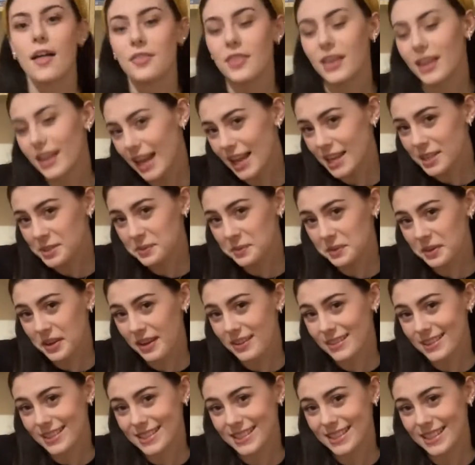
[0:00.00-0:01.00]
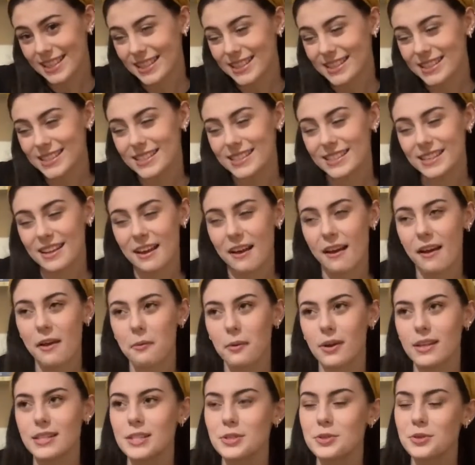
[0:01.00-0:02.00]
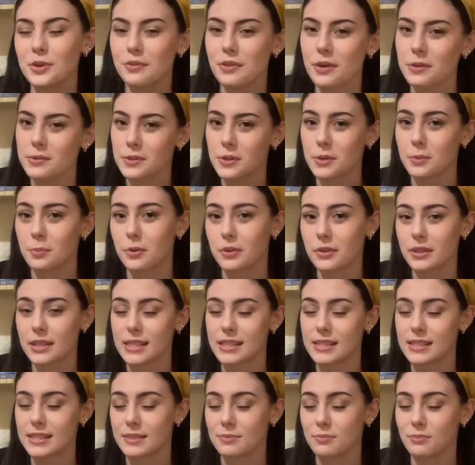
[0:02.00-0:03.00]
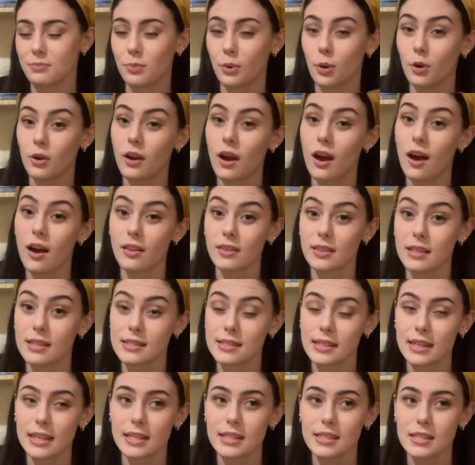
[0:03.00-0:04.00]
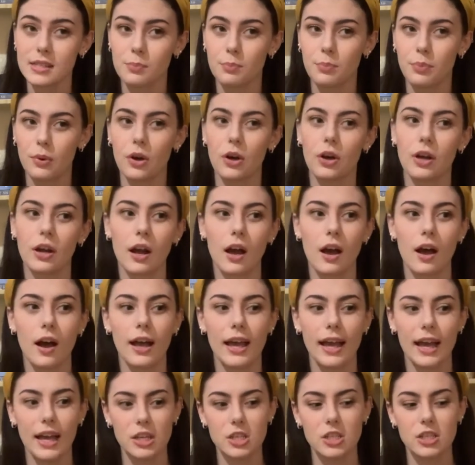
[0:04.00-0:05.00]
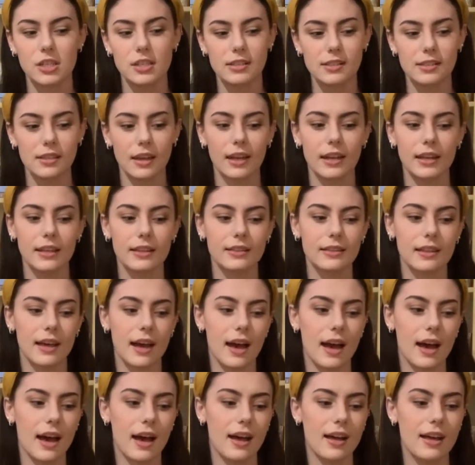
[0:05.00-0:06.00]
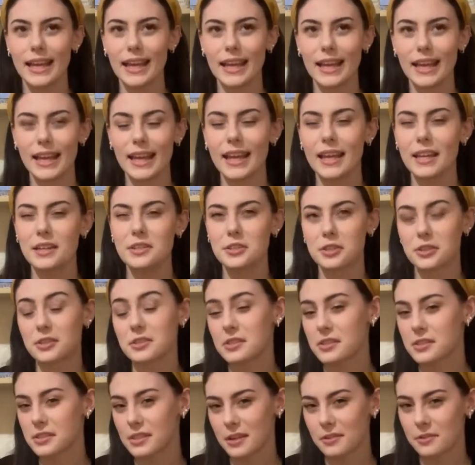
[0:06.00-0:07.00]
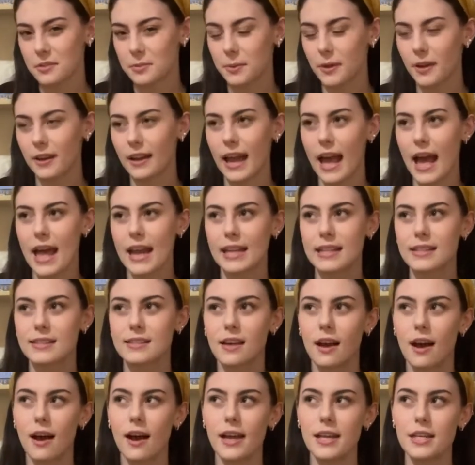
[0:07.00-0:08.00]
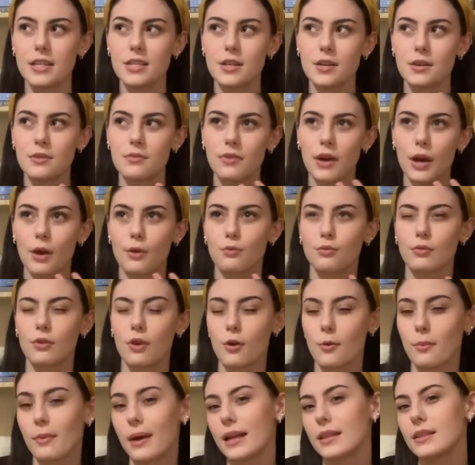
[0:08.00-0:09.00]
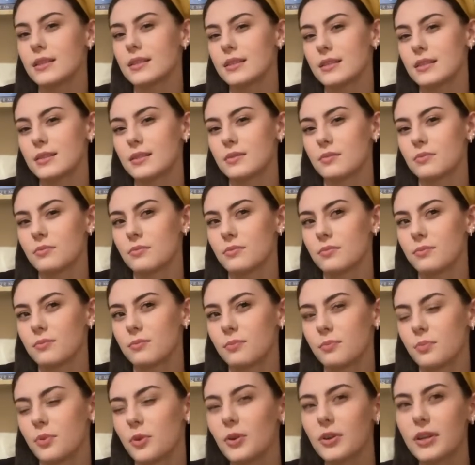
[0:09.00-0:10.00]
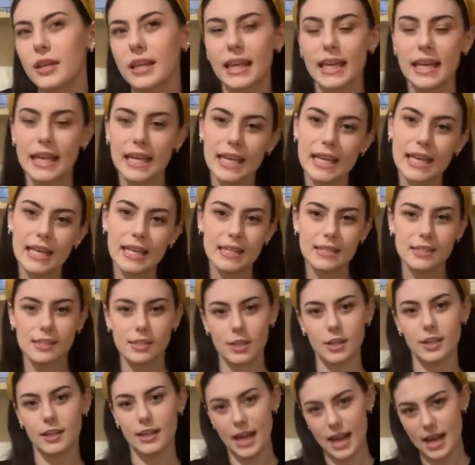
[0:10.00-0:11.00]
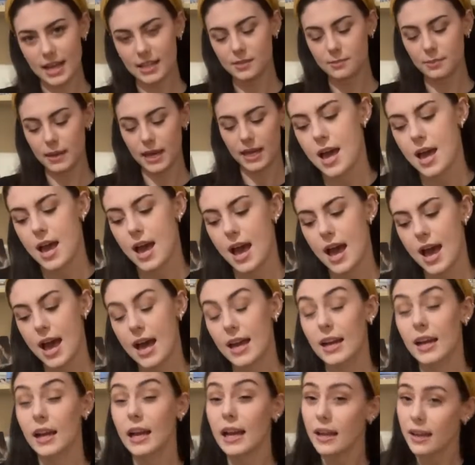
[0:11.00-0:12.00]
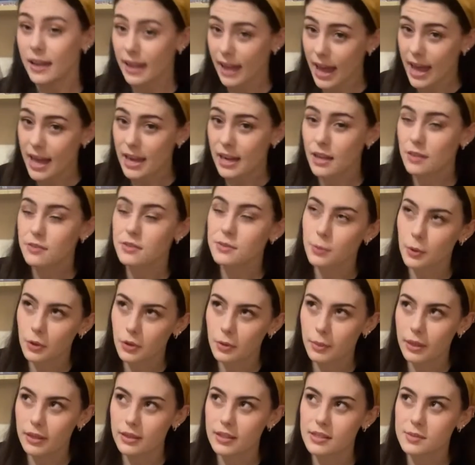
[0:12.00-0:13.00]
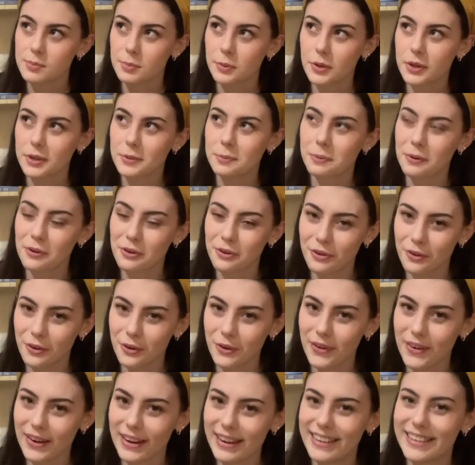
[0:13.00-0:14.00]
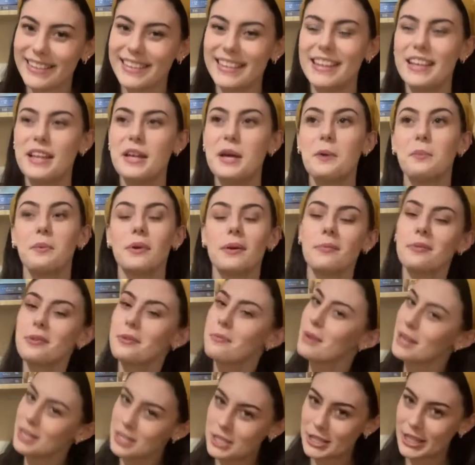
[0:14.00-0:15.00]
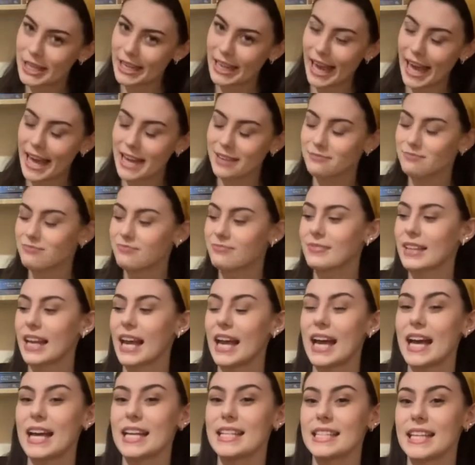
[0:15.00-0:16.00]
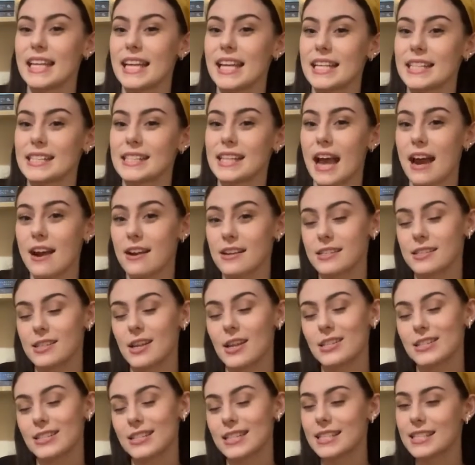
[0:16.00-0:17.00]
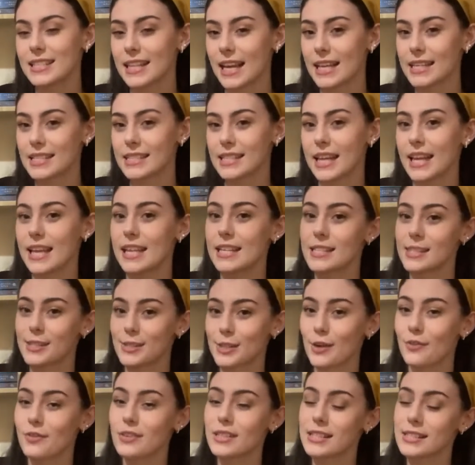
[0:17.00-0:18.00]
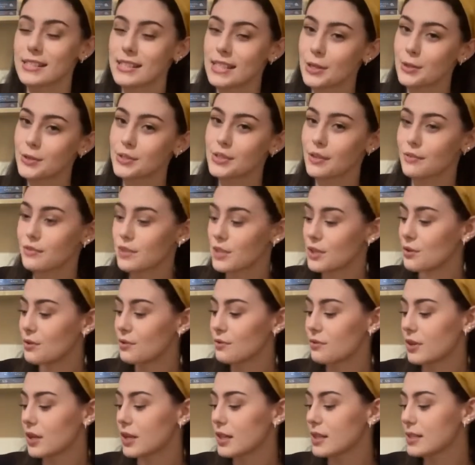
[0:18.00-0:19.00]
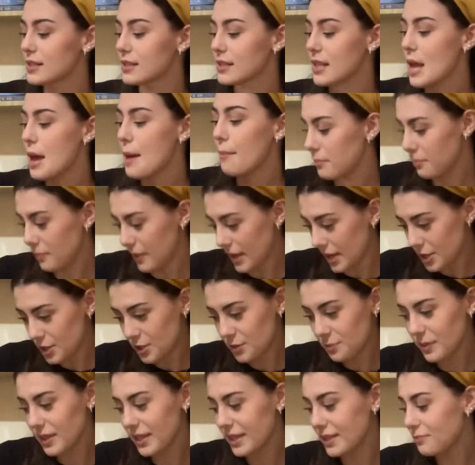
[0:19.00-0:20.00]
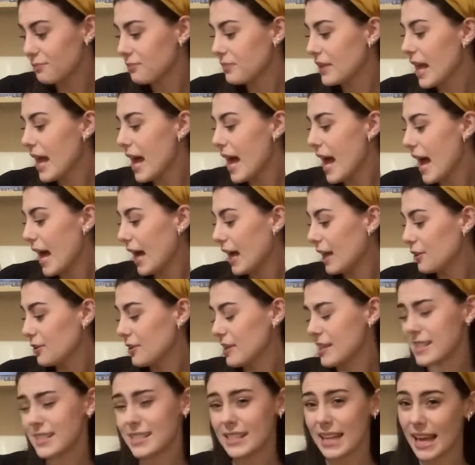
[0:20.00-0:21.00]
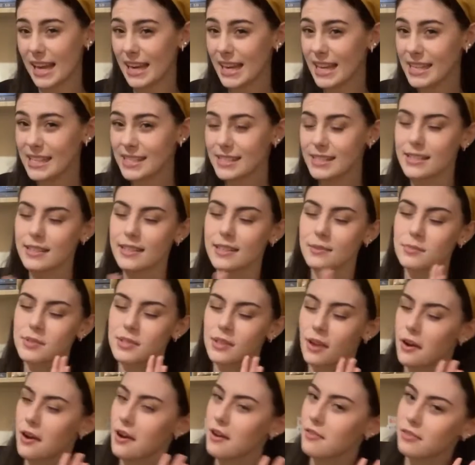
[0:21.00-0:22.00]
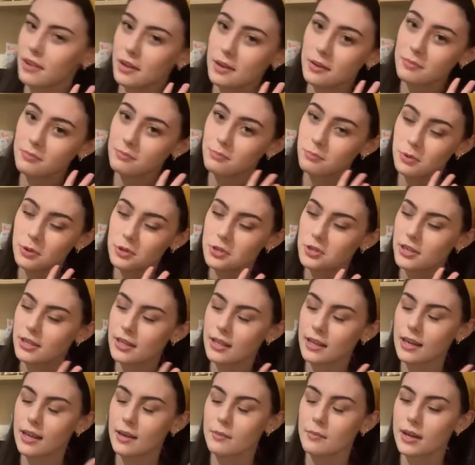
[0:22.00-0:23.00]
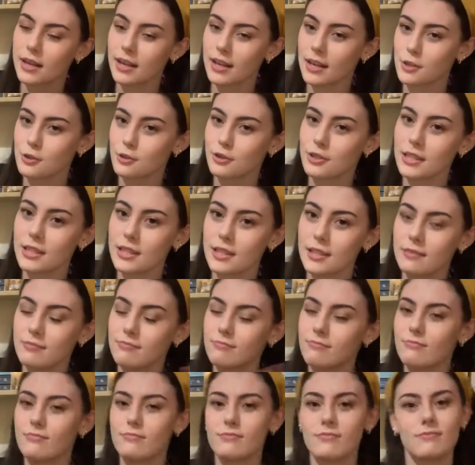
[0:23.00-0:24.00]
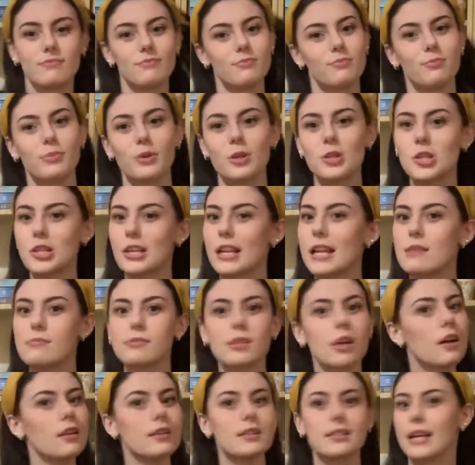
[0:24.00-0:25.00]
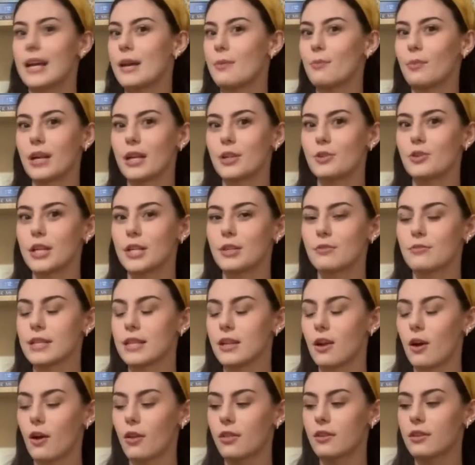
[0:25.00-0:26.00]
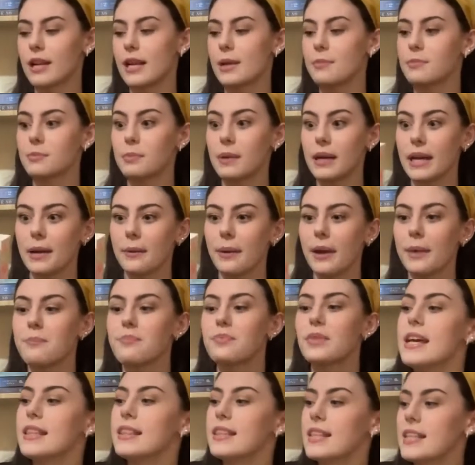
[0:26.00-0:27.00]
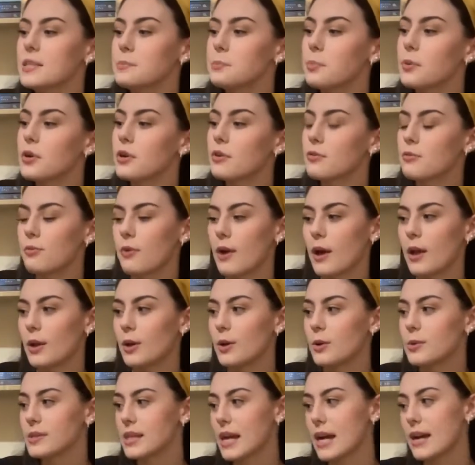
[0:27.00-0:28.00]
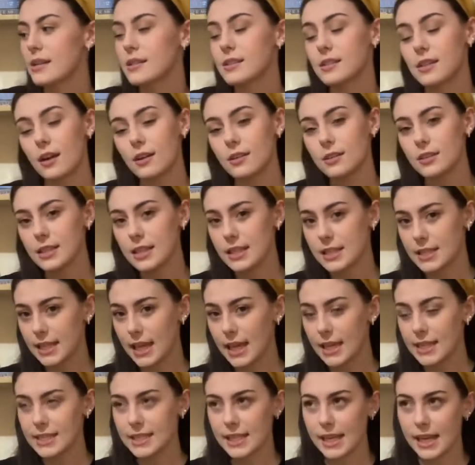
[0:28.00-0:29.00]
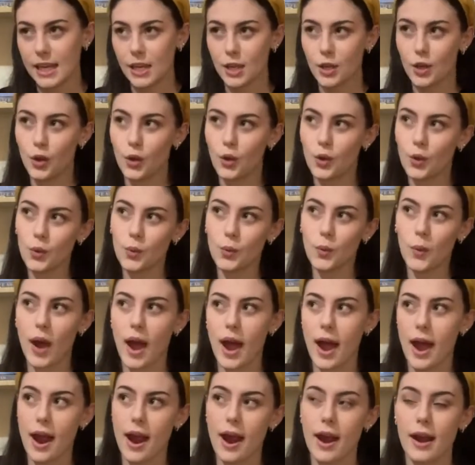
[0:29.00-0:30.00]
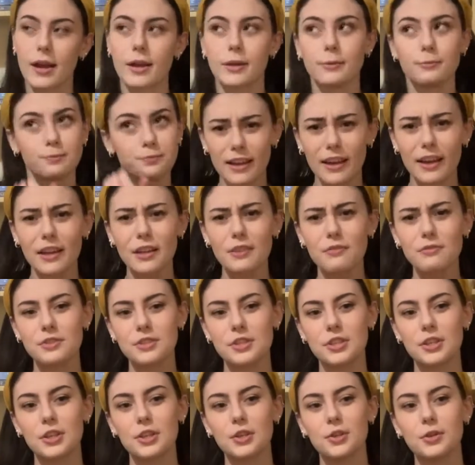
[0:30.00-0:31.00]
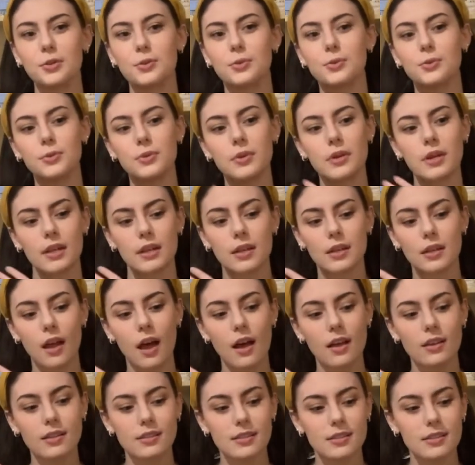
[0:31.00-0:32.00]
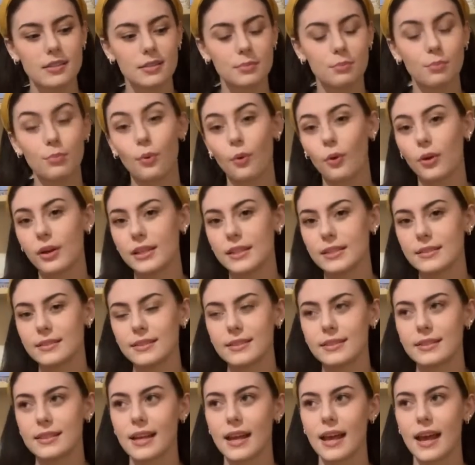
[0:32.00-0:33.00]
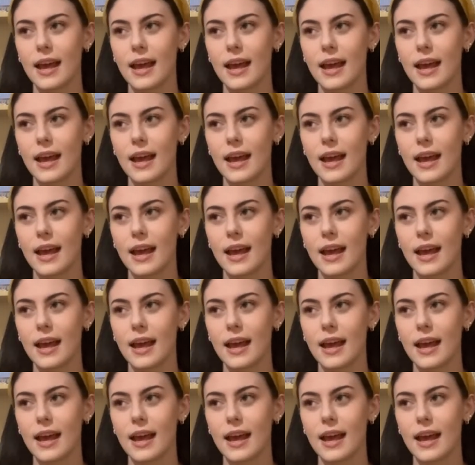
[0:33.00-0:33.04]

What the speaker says: The last book on this list, I wasn't sure if I was gonna put this book on this list, but I actually decided that it does deserve to be on it, and it's kind of a romance book in a certain aspect. And I again have spoken about this book before, but I'm gonna mention it again. And it's Aristotle and Dante Discover the Secrets of the Universe, Benjamin Alarcón-Sanez. I'm sorry if I'm butchering that name. I literally butcher names all the time when I try to read author names. But anyway, this book follows Aristotle and Dante, who are kind of two lost boys